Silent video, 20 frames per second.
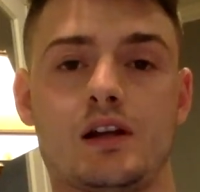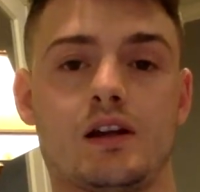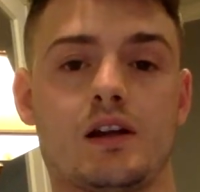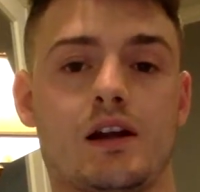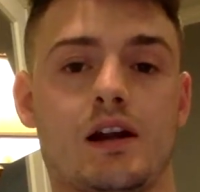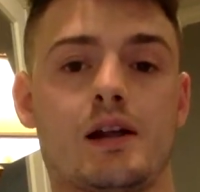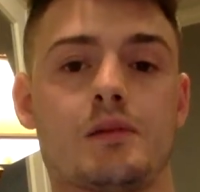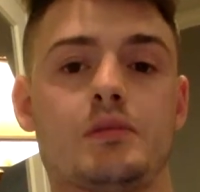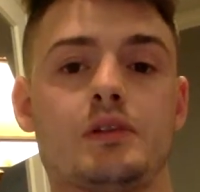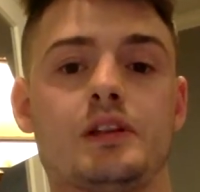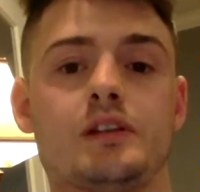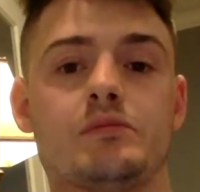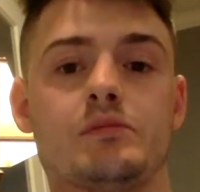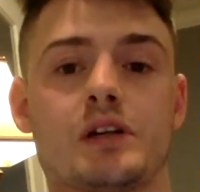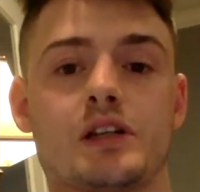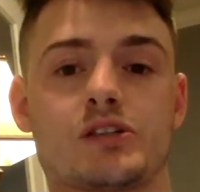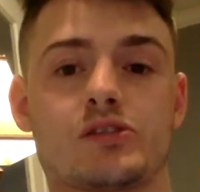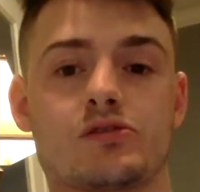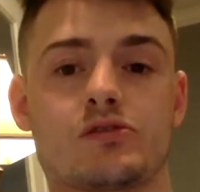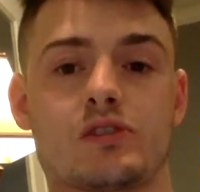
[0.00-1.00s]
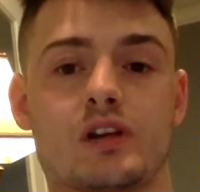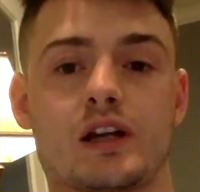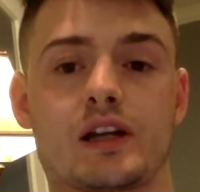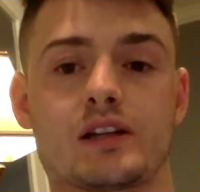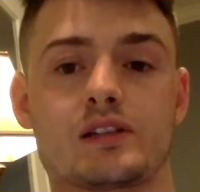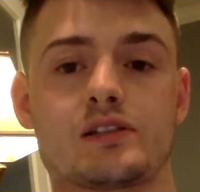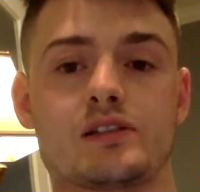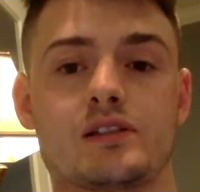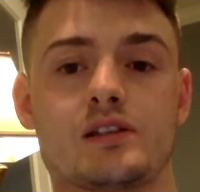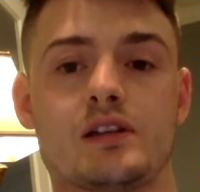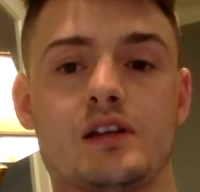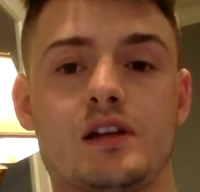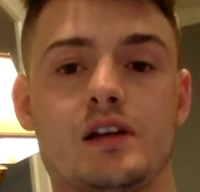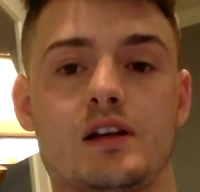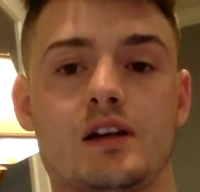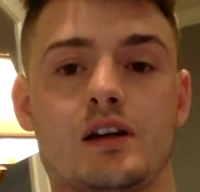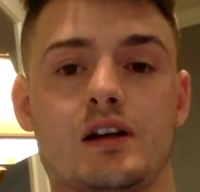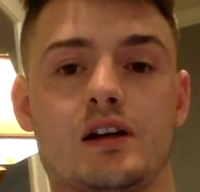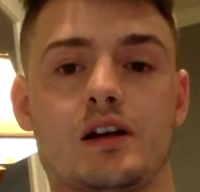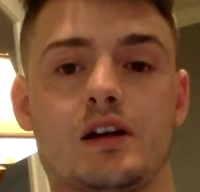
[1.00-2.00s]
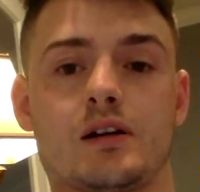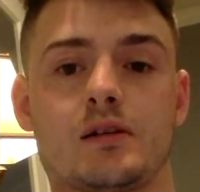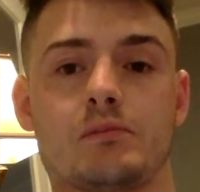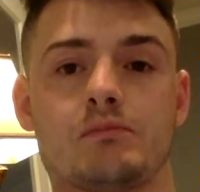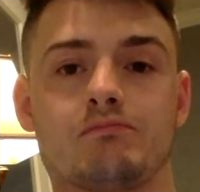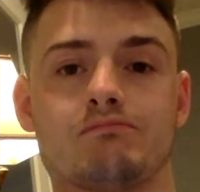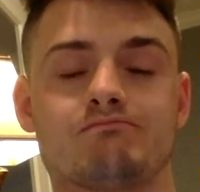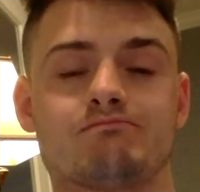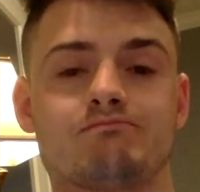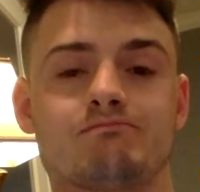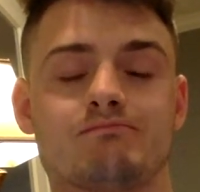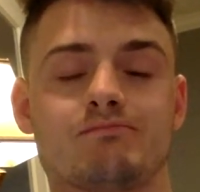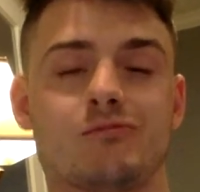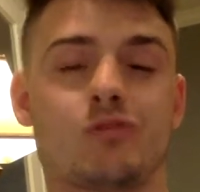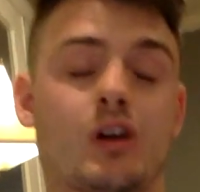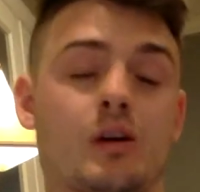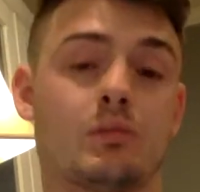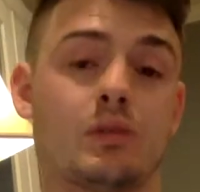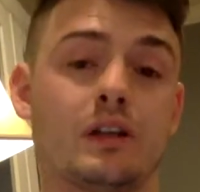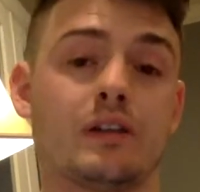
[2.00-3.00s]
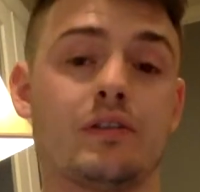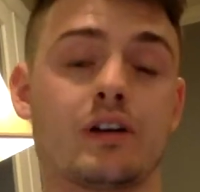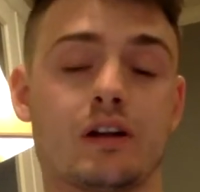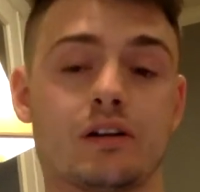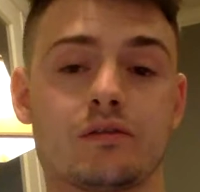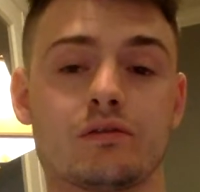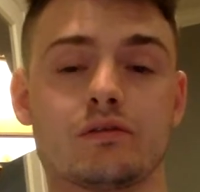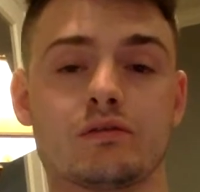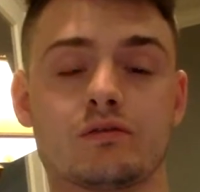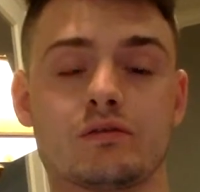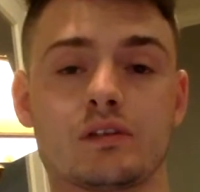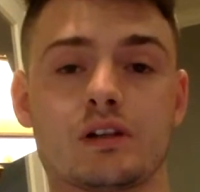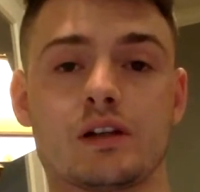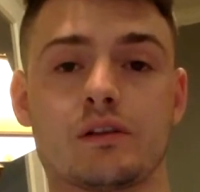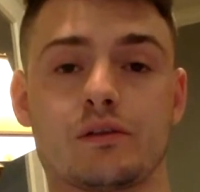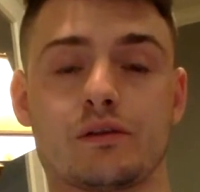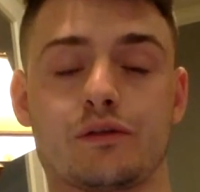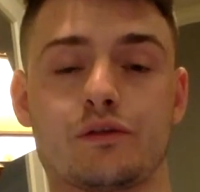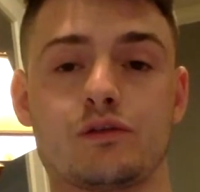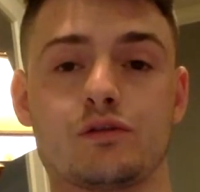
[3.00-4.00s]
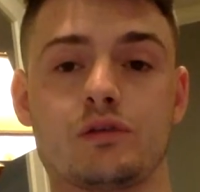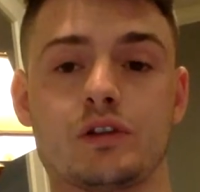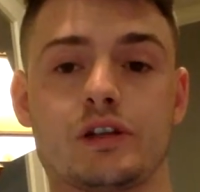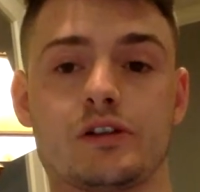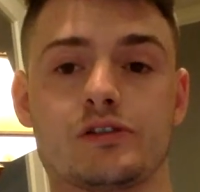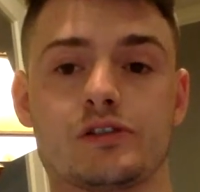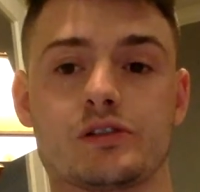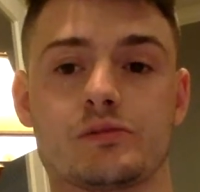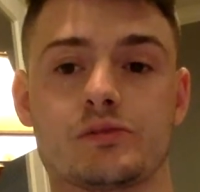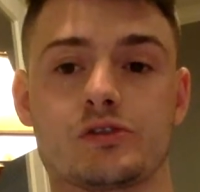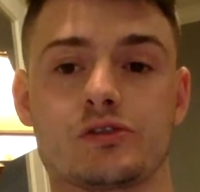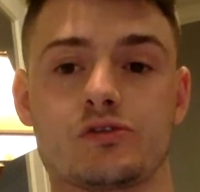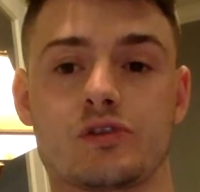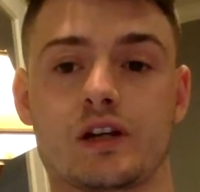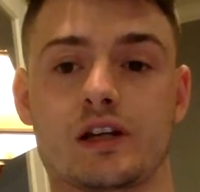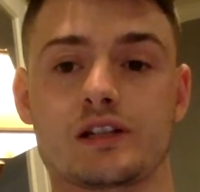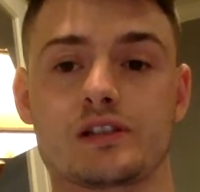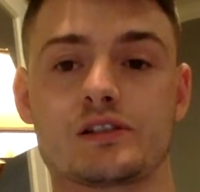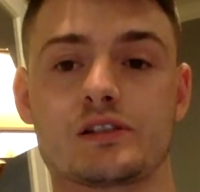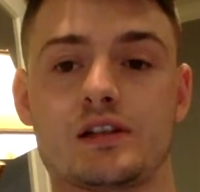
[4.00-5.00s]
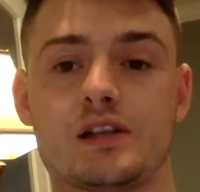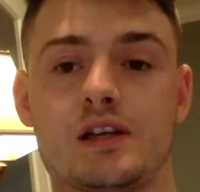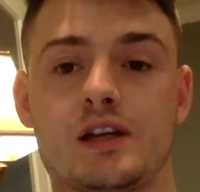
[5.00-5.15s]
I believe my strengths, I believe I have a few leadership strengths.